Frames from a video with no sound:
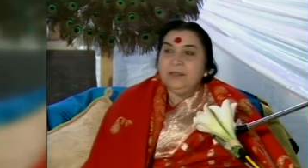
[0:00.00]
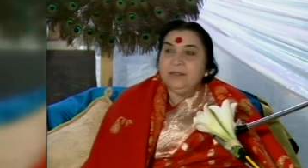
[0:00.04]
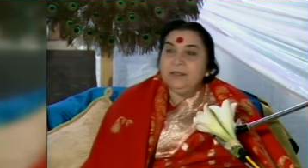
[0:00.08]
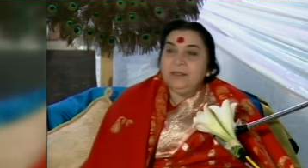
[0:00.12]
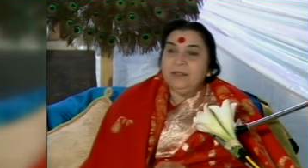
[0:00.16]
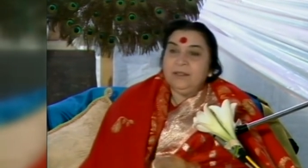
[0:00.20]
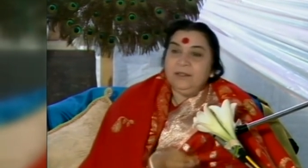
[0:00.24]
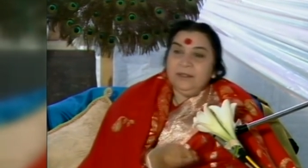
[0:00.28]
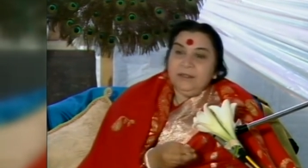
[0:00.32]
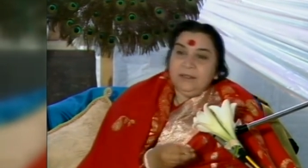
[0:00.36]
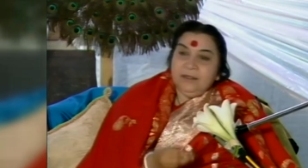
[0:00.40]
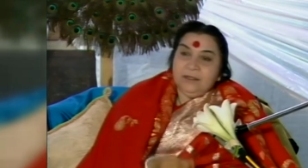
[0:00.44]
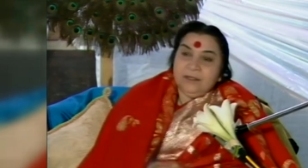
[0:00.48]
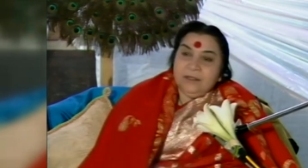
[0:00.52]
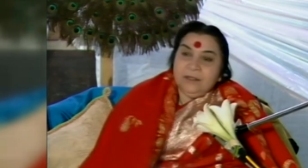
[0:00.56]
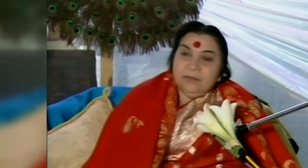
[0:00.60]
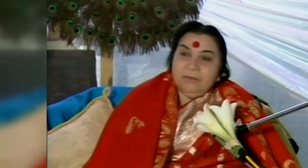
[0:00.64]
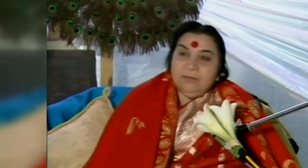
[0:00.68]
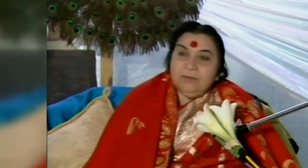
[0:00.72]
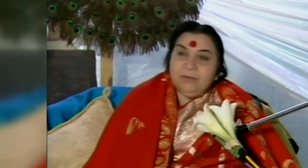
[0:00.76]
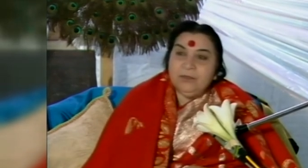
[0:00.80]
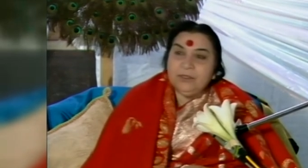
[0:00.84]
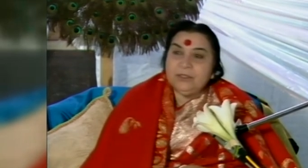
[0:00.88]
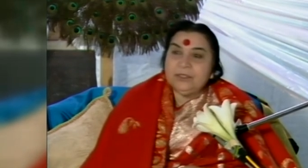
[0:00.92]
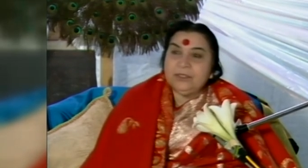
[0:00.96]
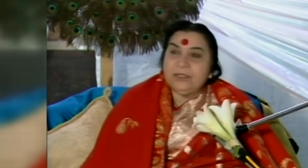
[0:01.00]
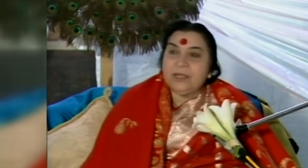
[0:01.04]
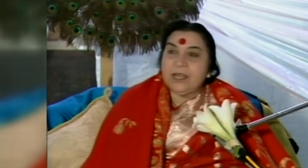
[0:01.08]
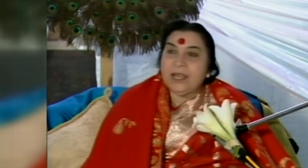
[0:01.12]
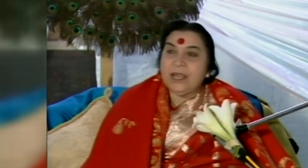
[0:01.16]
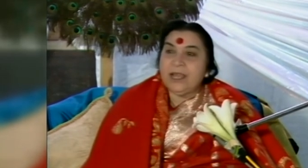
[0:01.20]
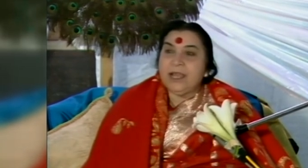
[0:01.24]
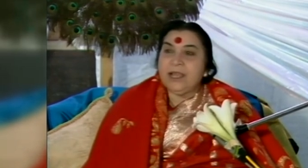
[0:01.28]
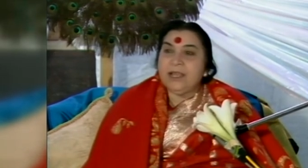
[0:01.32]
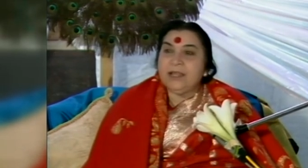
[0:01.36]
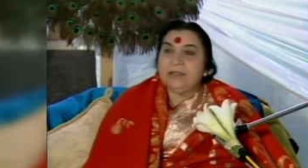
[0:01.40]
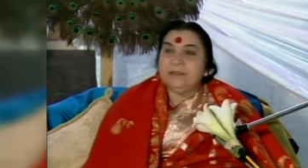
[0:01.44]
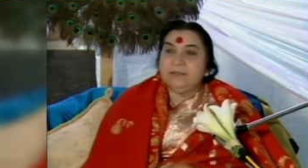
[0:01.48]
Their income was
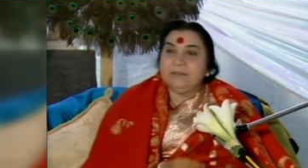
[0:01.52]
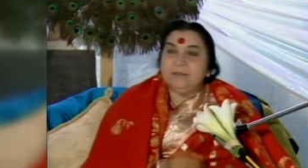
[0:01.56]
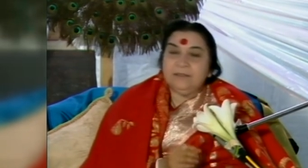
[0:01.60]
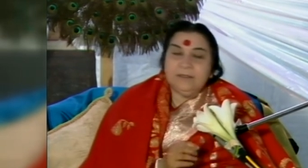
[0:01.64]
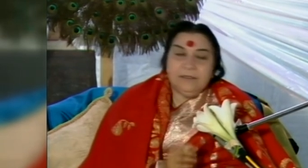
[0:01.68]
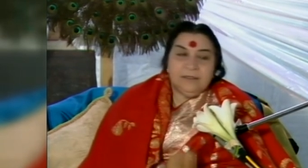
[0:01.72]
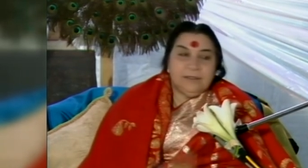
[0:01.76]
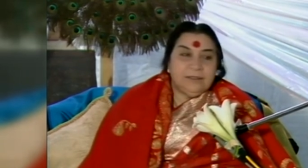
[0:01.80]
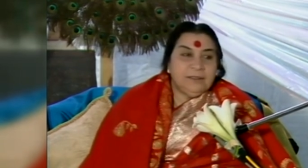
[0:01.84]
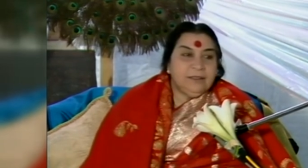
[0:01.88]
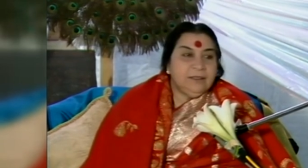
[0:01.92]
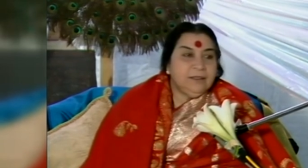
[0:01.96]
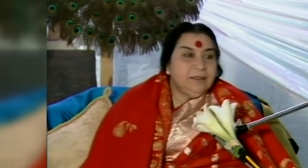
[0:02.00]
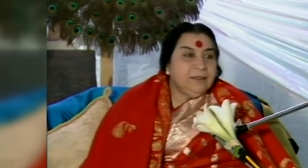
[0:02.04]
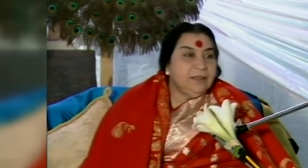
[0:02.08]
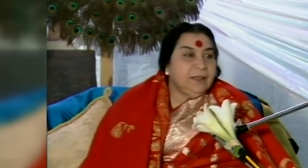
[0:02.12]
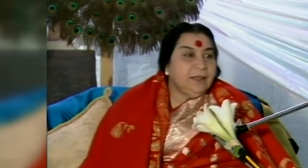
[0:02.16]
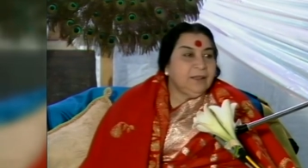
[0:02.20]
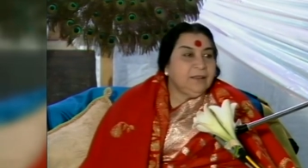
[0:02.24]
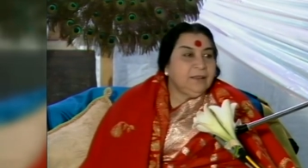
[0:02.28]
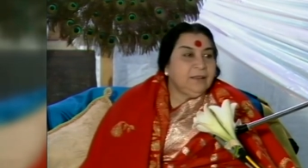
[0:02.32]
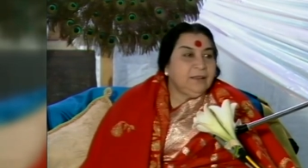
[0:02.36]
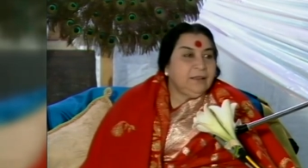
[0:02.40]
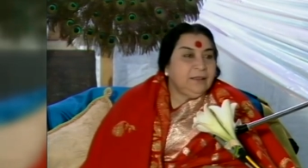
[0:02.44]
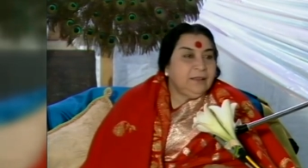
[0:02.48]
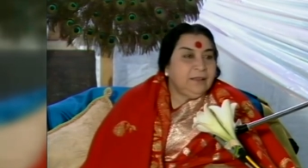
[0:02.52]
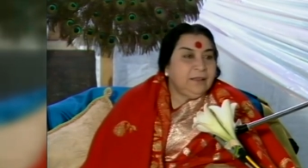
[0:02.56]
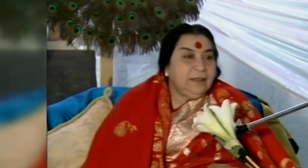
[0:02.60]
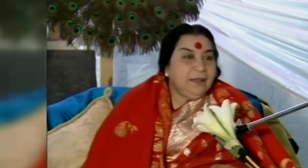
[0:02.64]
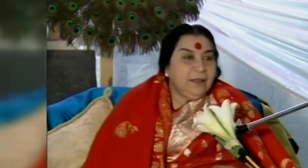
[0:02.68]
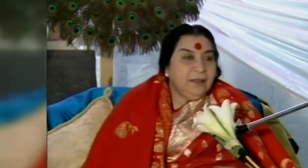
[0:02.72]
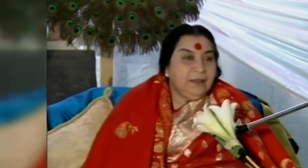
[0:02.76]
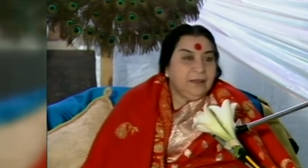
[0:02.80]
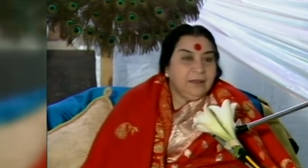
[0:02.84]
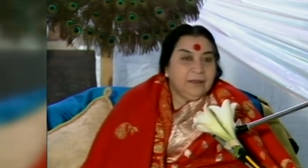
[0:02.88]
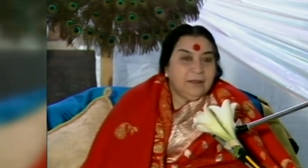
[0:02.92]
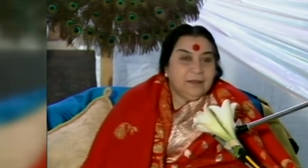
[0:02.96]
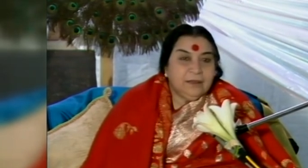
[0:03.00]
taxed, this thing,
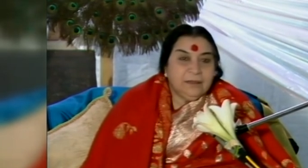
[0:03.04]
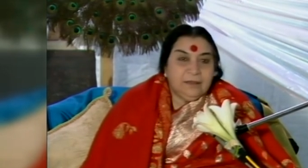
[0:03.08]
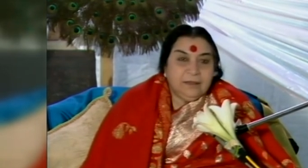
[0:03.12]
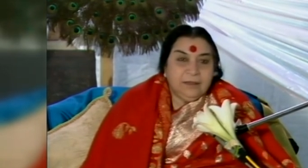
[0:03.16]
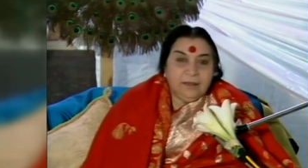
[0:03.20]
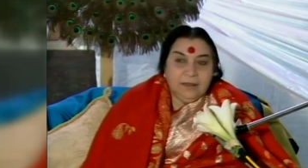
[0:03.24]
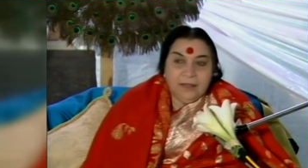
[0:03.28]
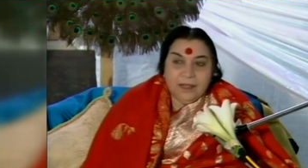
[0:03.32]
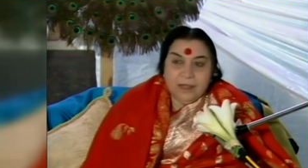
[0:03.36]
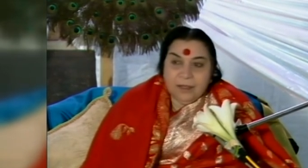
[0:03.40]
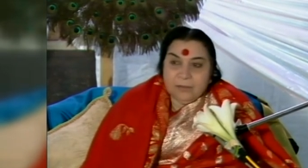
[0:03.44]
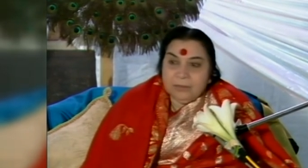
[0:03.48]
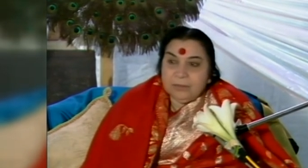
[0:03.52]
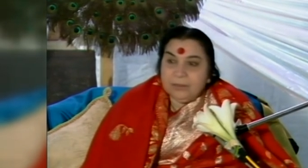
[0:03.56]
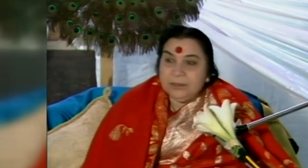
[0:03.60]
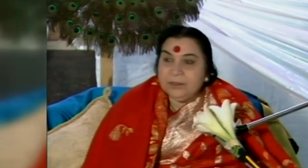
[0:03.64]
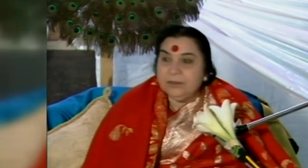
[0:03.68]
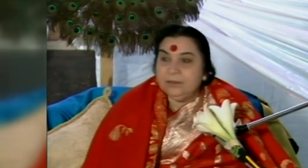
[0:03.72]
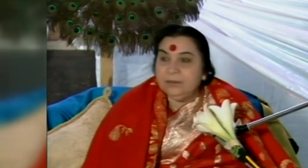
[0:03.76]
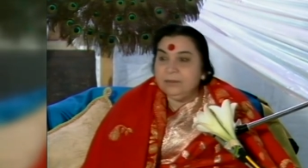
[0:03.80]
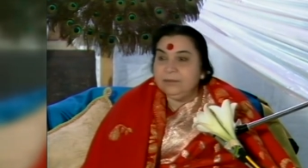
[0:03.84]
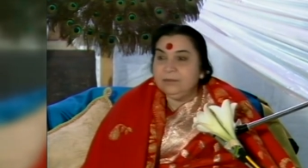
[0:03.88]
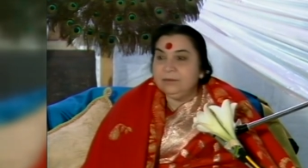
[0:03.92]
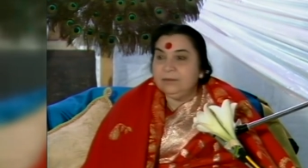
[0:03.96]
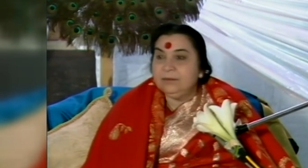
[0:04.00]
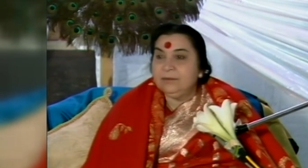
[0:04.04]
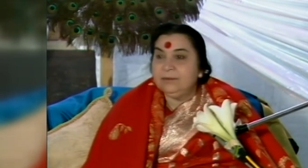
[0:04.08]
nothing happened.